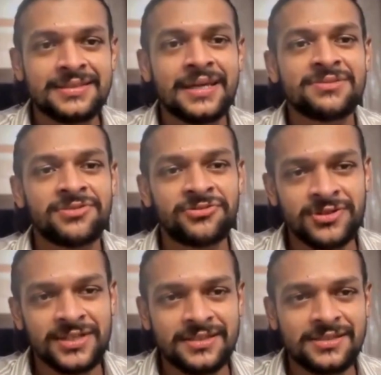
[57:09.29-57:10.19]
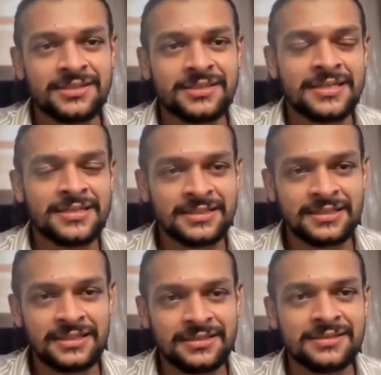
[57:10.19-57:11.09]
That's 50 years, that's
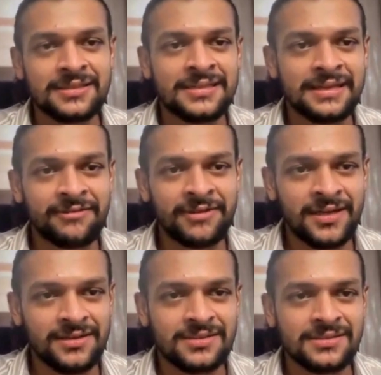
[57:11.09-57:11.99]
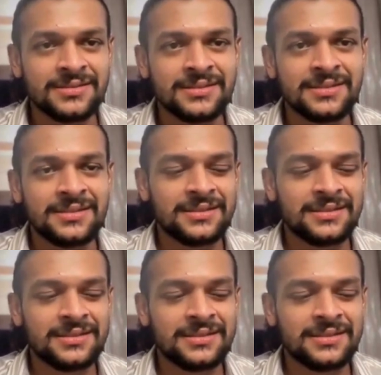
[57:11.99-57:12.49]
60 years, that's 70 years.